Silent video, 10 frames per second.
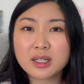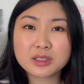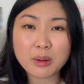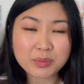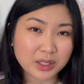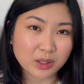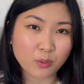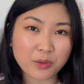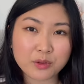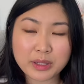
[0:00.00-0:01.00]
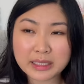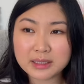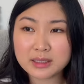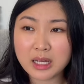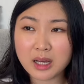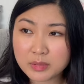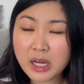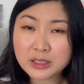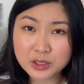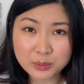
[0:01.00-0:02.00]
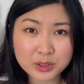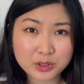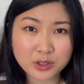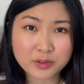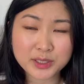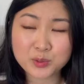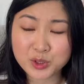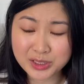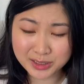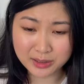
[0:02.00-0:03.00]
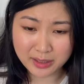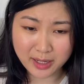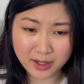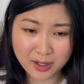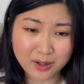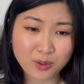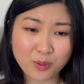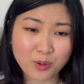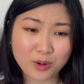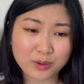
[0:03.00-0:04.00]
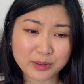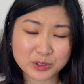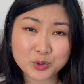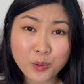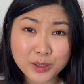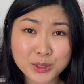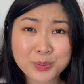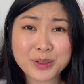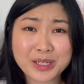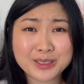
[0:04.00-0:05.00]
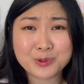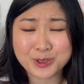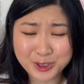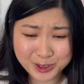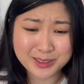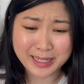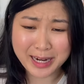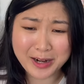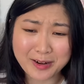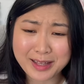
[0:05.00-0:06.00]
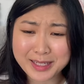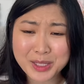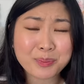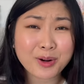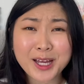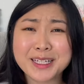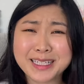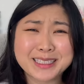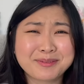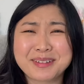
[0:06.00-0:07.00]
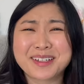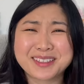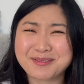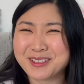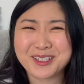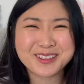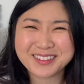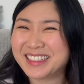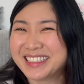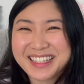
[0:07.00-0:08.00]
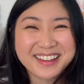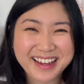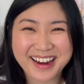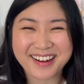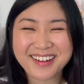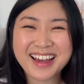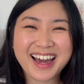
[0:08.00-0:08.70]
something, whether that's the customer service, which isn't there, or the store experience, which isn't there, and then the product experience, which also isn't there.